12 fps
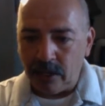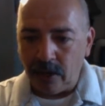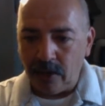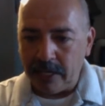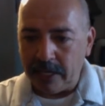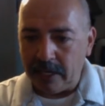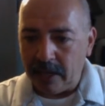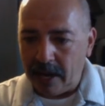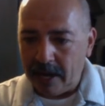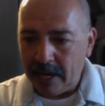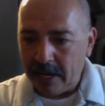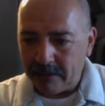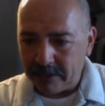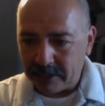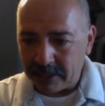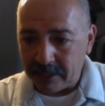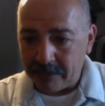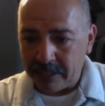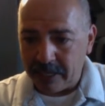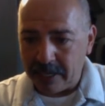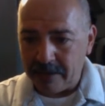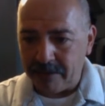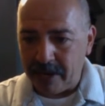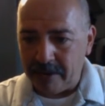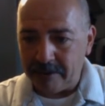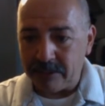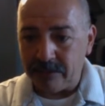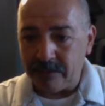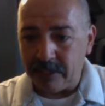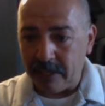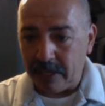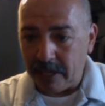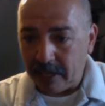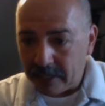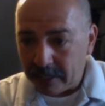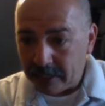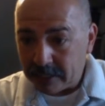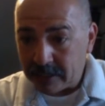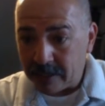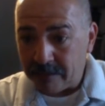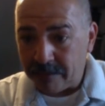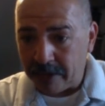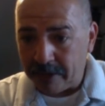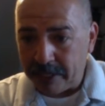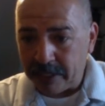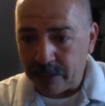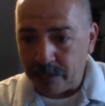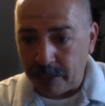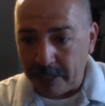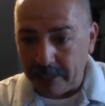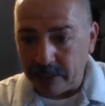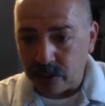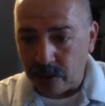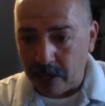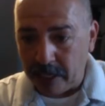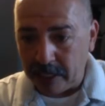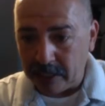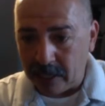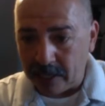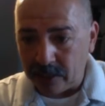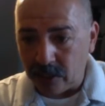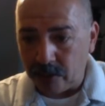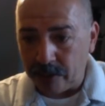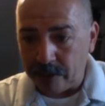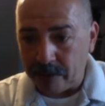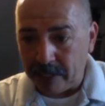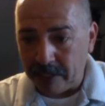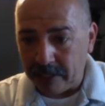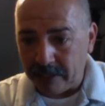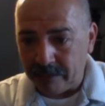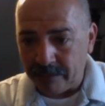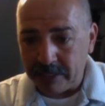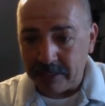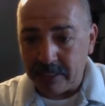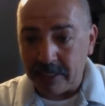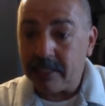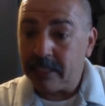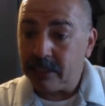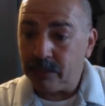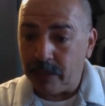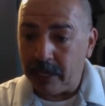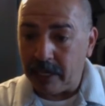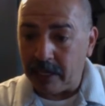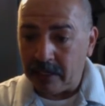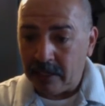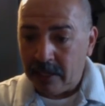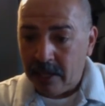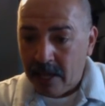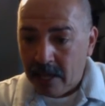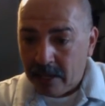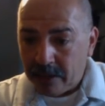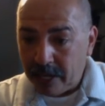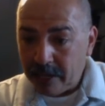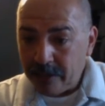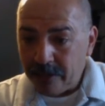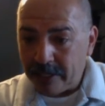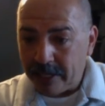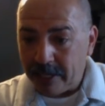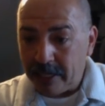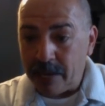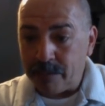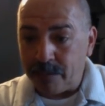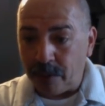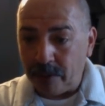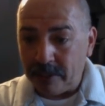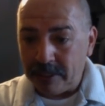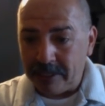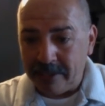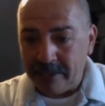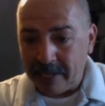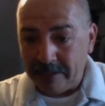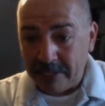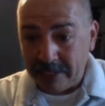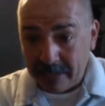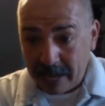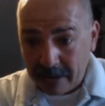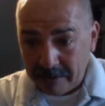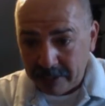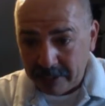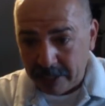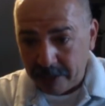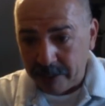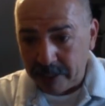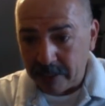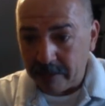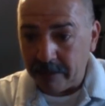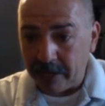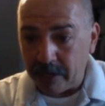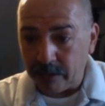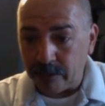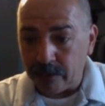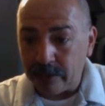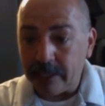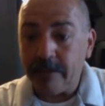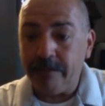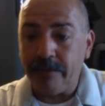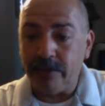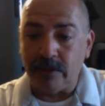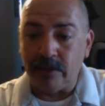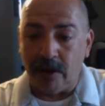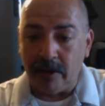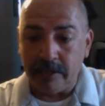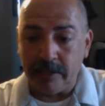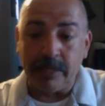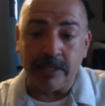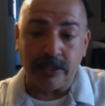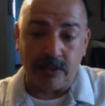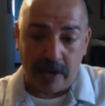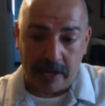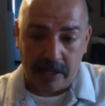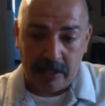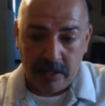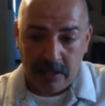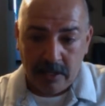Lowly, I have the 795 and it's a very complete training. I don't regret investing this money. Then you get a bonus of having Henry available if you call him. That's right.